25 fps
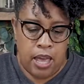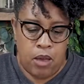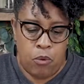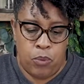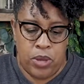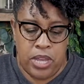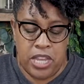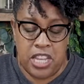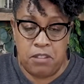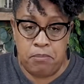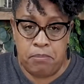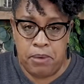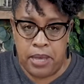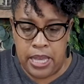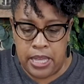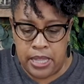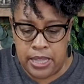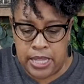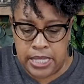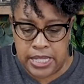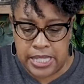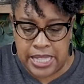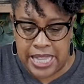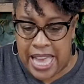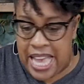we can paint
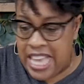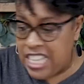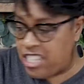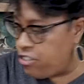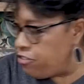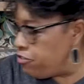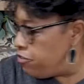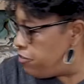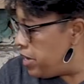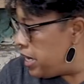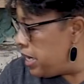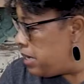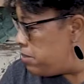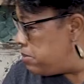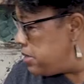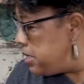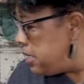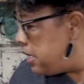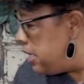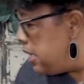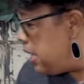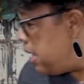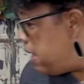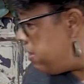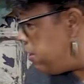this last frame
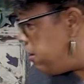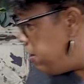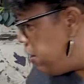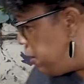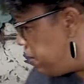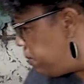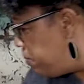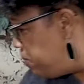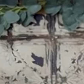together.